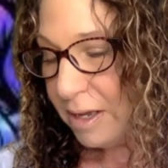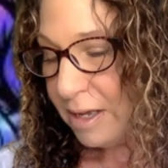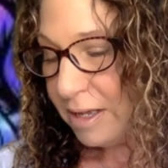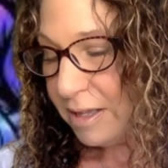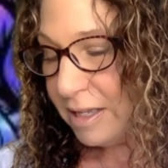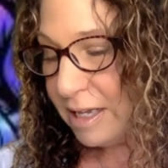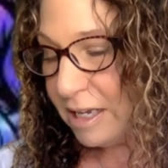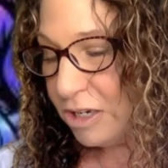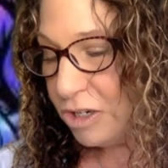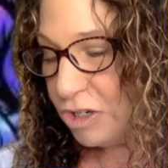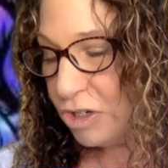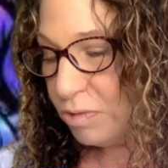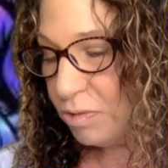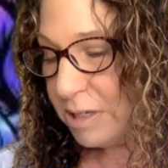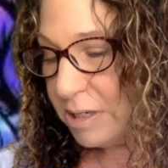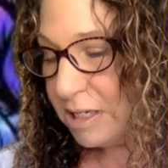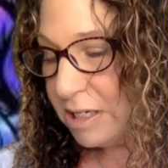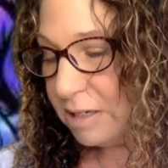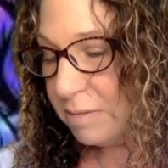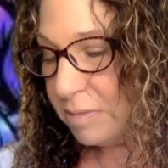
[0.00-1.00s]
The angel
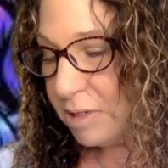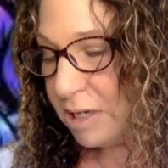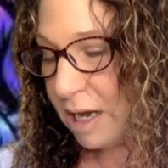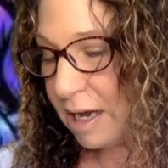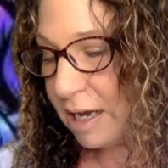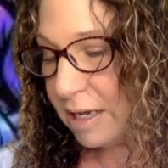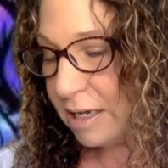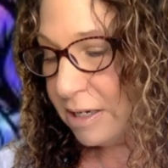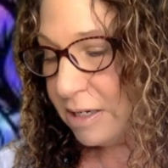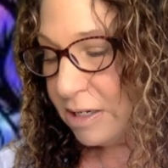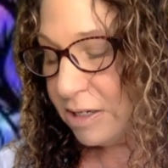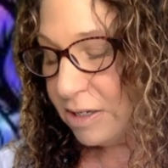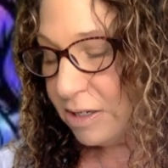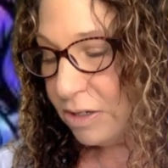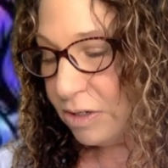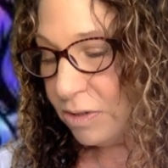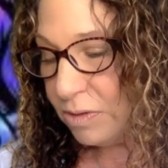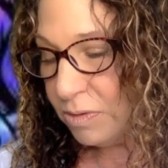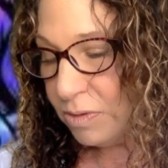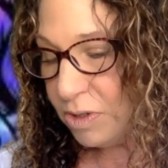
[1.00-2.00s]
wisdom guides
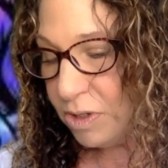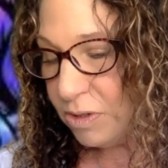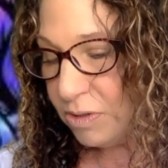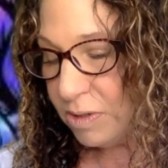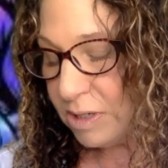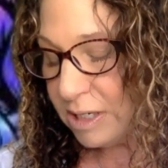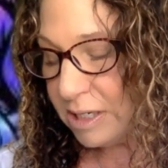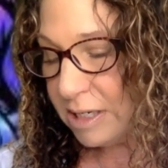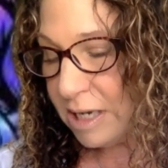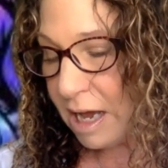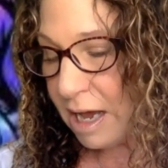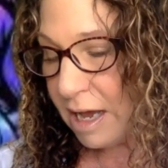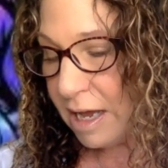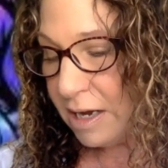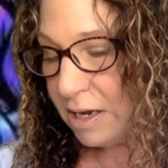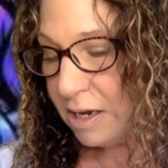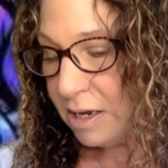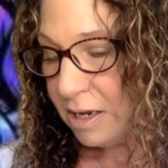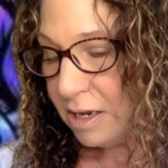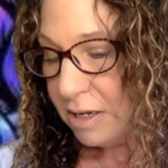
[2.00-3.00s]
you to
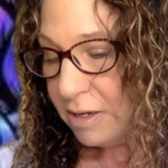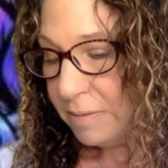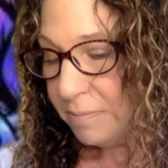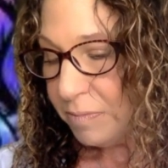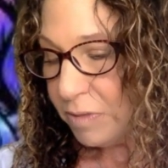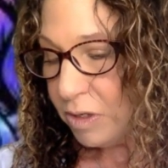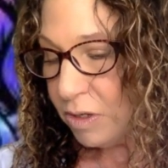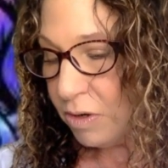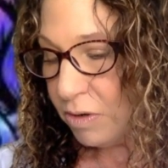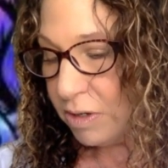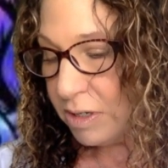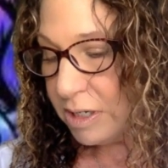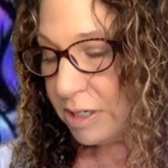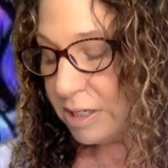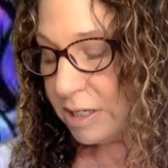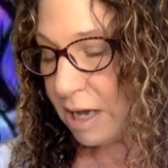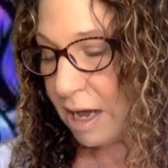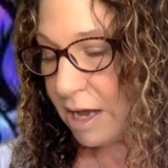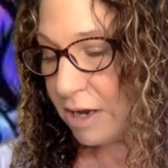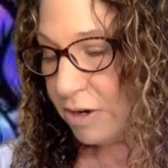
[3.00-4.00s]
decide your
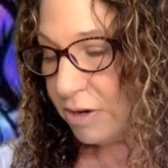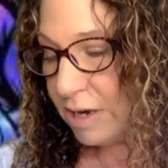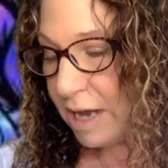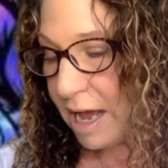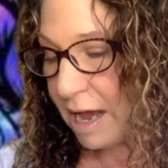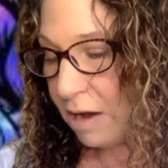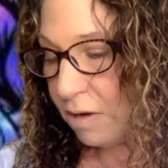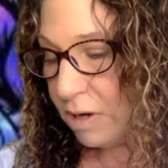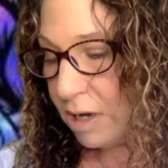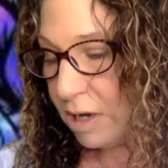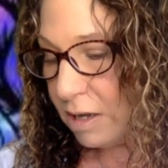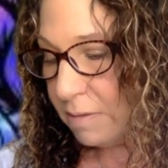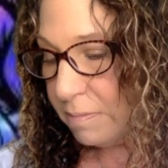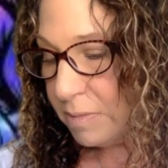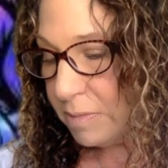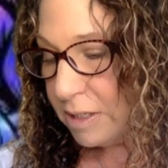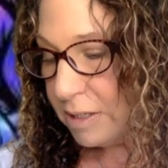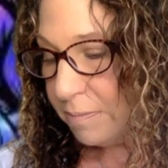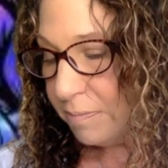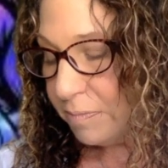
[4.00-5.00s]
desired
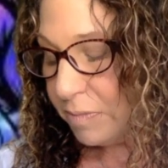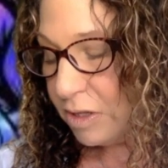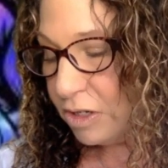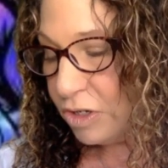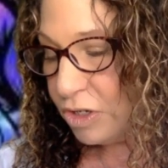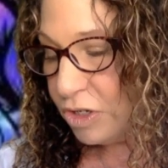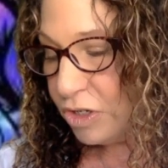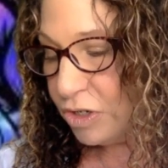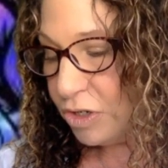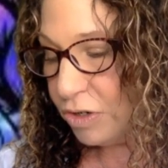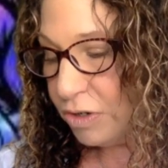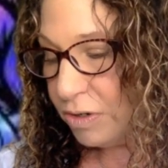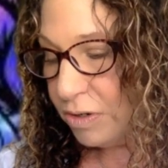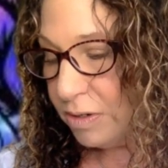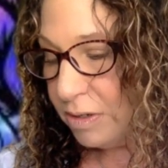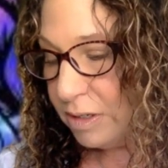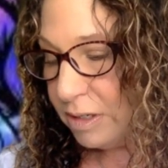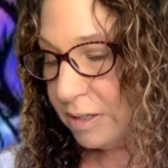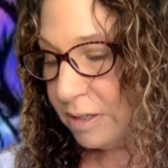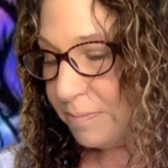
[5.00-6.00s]
outcomes. Be
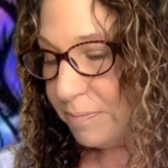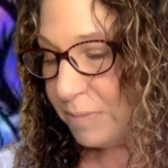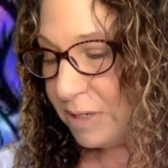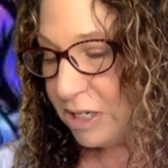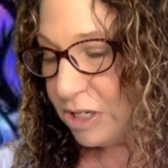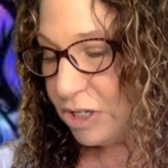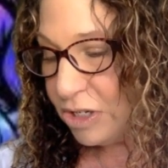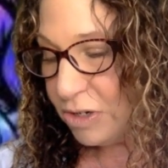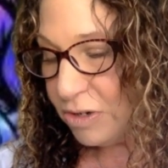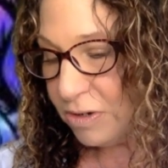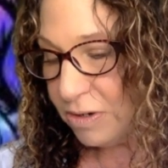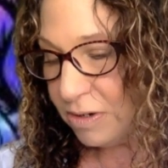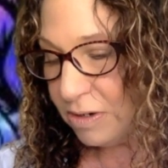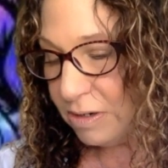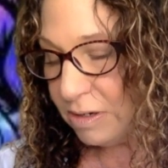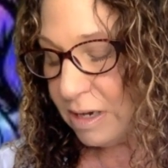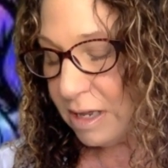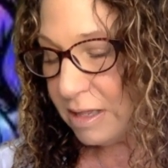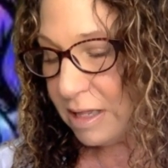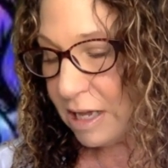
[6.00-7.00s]

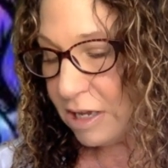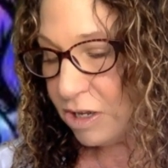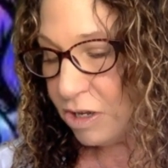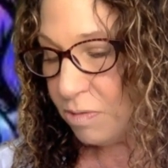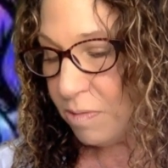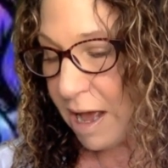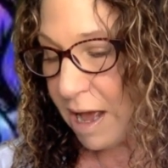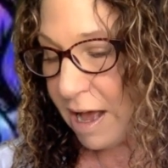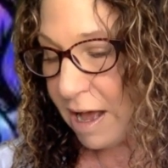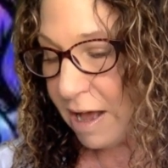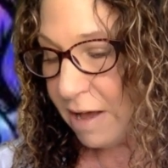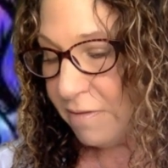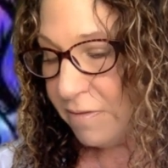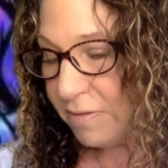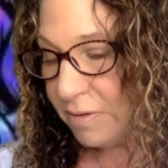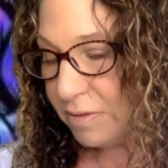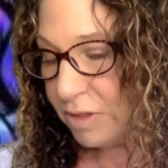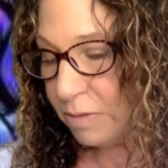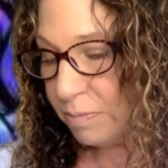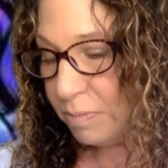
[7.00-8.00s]
certain that you have
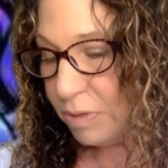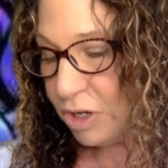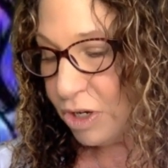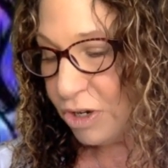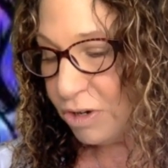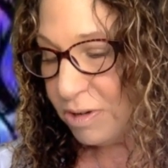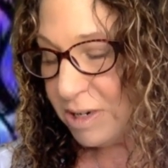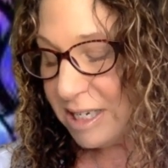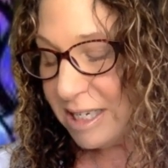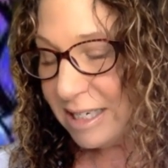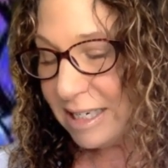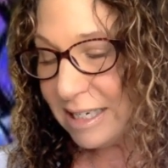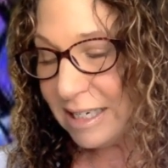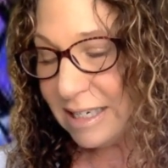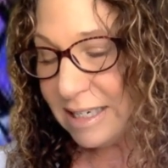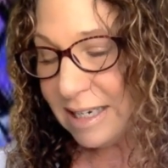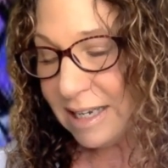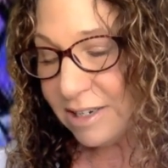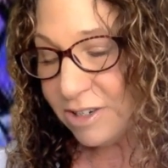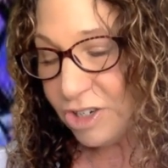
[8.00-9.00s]
the purest
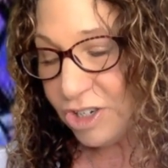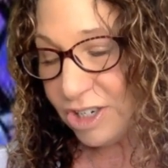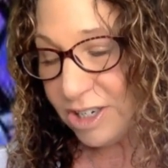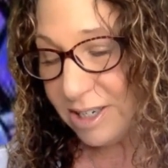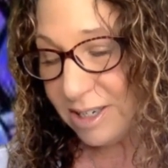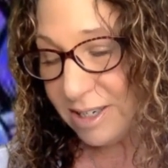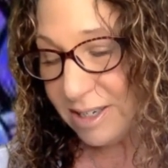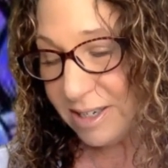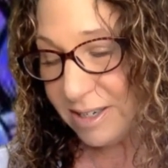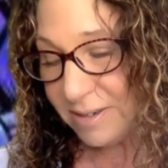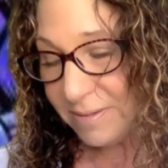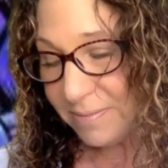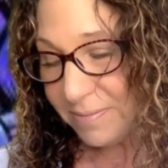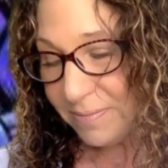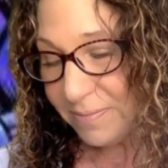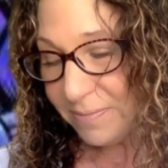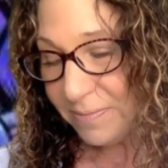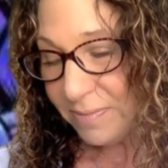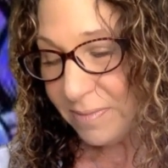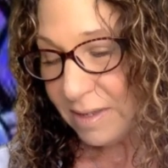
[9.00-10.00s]
intentions.
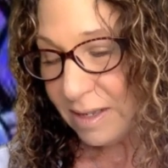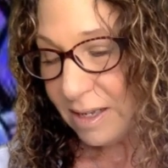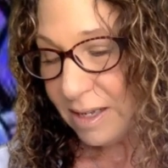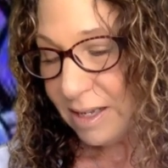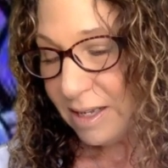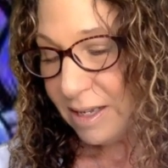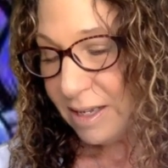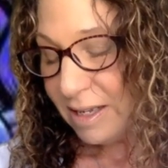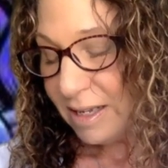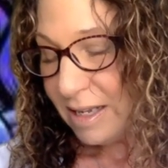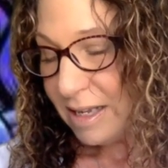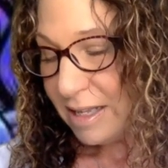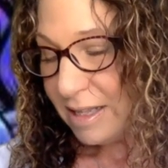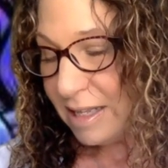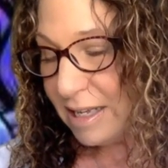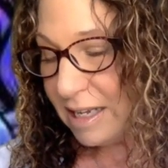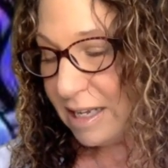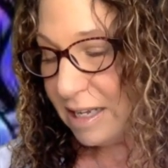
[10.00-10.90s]
Then